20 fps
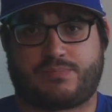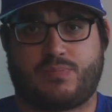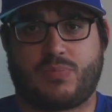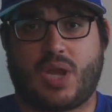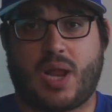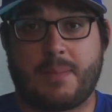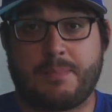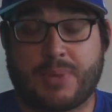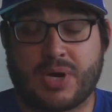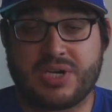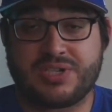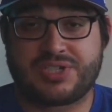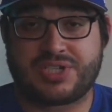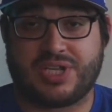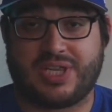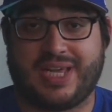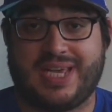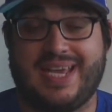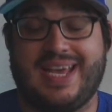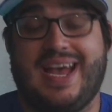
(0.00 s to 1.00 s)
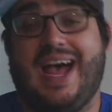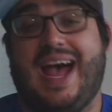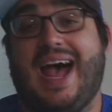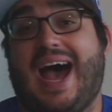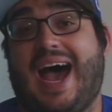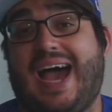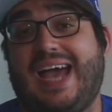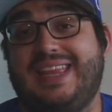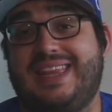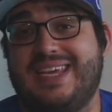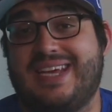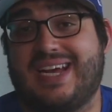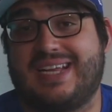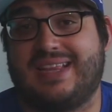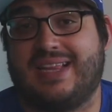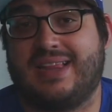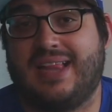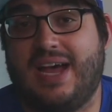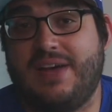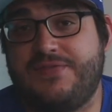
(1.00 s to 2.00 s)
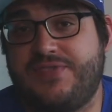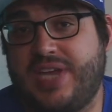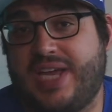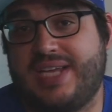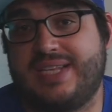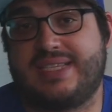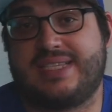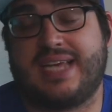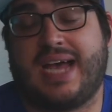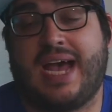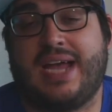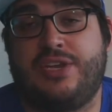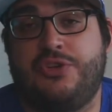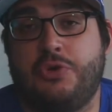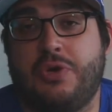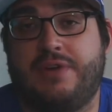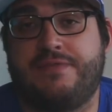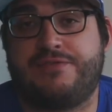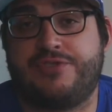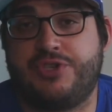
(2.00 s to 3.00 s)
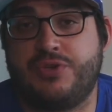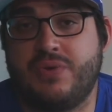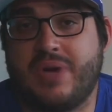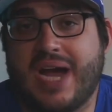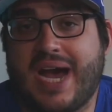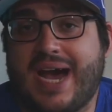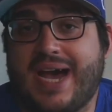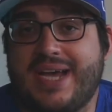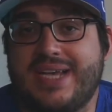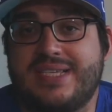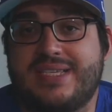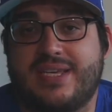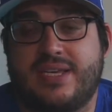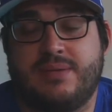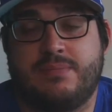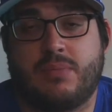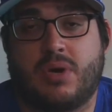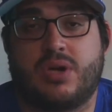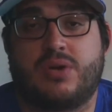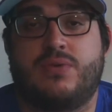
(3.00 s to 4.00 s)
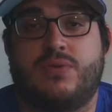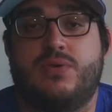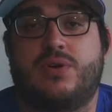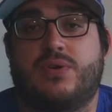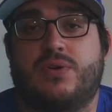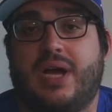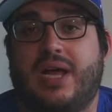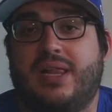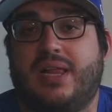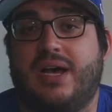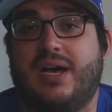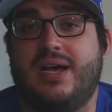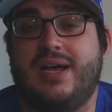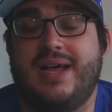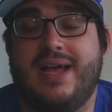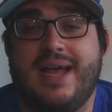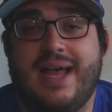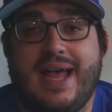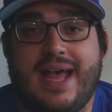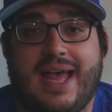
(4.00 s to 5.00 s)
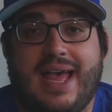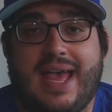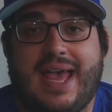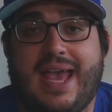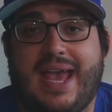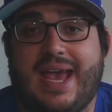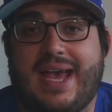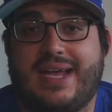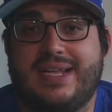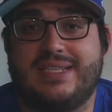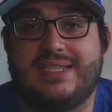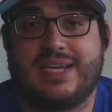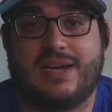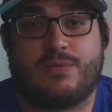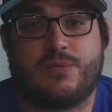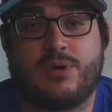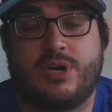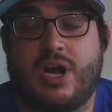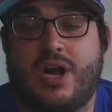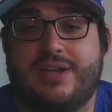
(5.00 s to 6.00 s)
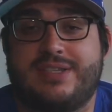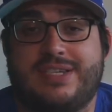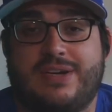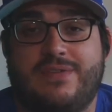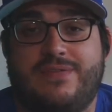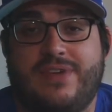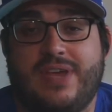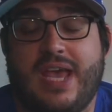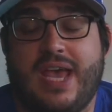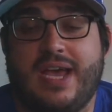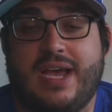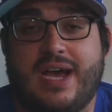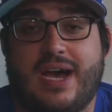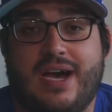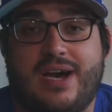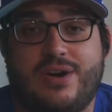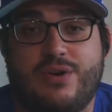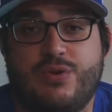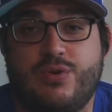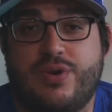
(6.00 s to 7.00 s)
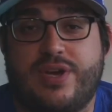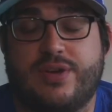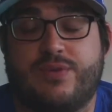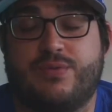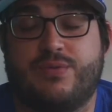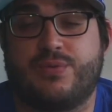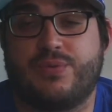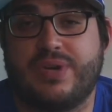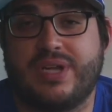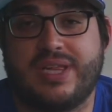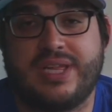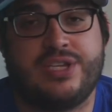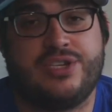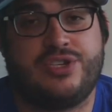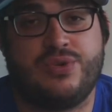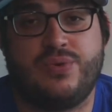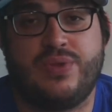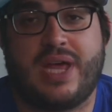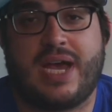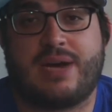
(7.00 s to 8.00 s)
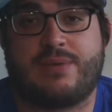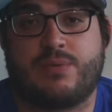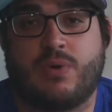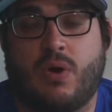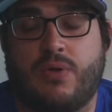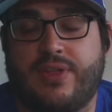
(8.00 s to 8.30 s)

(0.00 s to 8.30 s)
Personally, I think on the left-hand side, you have 2 guys in Marc Cucurella and Renato Veiga who could really do that role.